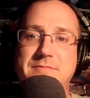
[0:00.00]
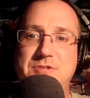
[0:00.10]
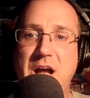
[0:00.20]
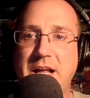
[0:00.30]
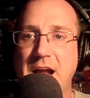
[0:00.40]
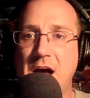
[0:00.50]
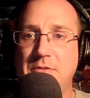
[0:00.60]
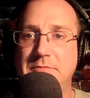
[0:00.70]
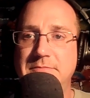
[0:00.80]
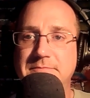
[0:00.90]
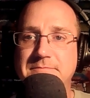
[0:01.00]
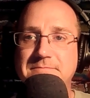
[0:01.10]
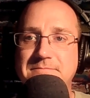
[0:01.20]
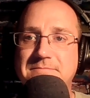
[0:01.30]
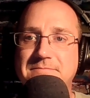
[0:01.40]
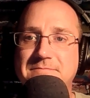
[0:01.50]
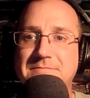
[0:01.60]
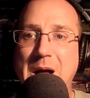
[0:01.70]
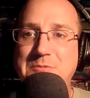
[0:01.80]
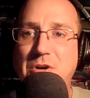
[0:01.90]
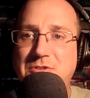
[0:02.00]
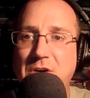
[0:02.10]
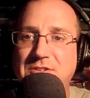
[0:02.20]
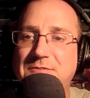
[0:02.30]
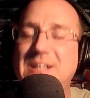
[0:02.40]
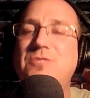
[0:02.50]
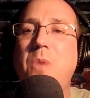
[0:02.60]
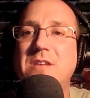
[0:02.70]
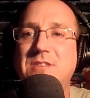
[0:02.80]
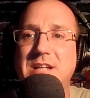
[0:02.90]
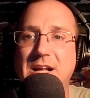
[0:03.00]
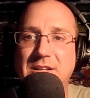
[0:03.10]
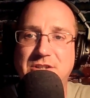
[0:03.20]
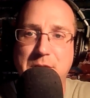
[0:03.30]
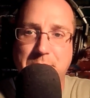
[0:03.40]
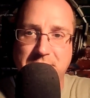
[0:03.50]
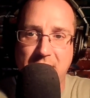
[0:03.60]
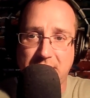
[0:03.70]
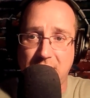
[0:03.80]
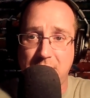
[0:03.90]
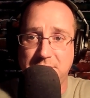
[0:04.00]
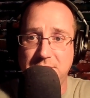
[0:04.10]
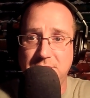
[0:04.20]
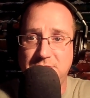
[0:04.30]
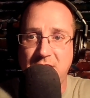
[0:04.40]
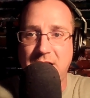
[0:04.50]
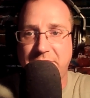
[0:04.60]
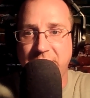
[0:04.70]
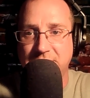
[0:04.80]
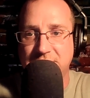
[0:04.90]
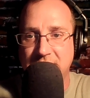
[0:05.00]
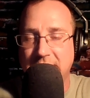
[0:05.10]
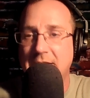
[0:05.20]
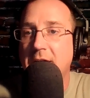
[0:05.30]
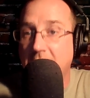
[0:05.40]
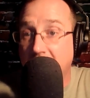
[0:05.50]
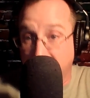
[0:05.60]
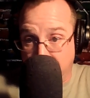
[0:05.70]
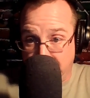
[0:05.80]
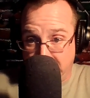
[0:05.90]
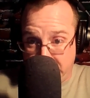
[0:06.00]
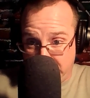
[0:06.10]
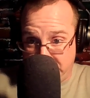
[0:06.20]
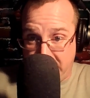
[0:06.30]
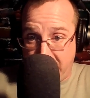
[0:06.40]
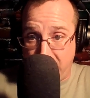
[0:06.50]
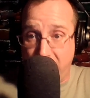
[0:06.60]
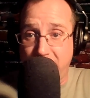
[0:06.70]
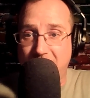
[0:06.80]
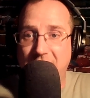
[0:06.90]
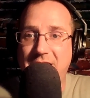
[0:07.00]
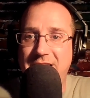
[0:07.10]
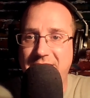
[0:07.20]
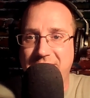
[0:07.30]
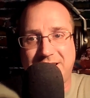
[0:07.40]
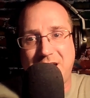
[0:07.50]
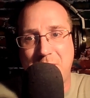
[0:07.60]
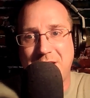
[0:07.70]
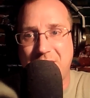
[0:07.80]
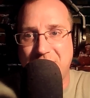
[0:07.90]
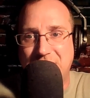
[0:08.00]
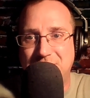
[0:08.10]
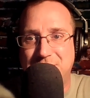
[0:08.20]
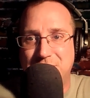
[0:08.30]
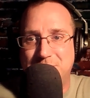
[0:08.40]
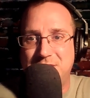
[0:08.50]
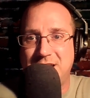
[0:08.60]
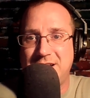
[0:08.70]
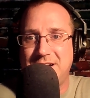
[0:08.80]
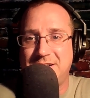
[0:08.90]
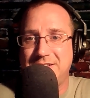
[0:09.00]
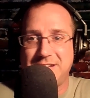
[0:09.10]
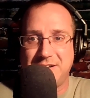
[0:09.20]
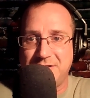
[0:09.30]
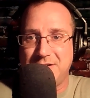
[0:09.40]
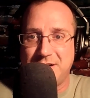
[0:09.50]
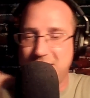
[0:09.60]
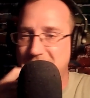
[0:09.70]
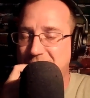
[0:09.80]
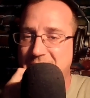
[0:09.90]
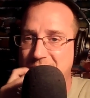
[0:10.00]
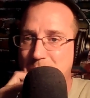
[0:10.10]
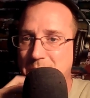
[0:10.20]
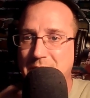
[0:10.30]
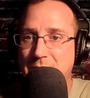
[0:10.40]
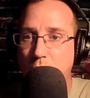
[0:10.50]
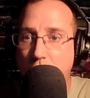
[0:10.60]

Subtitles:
Check it out. I'm Joe Joseph. This was the DailySheeple.com's news shot. I feel sick. Check out our comment on the YouTube channel here on the video below.